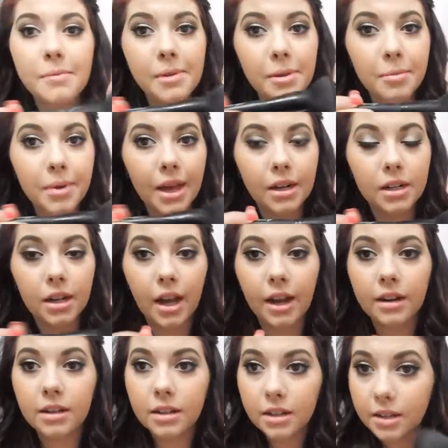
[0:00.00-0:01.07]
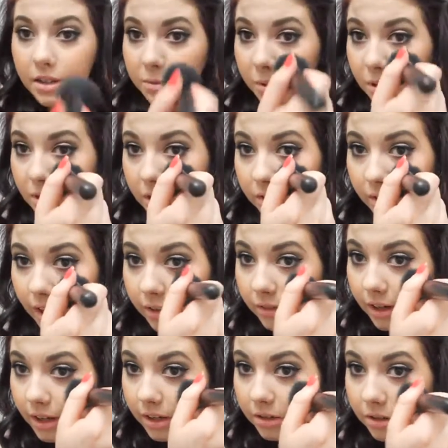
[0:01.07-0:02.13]
You pat it on, especially like
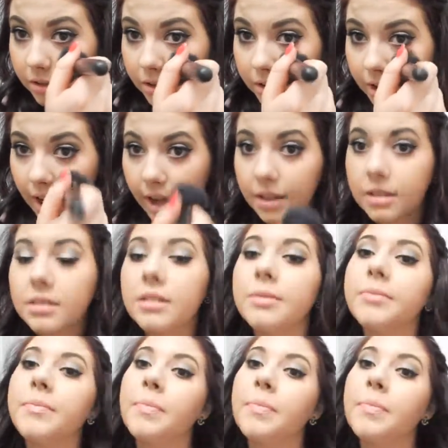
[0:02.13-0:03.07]
right under your eyes.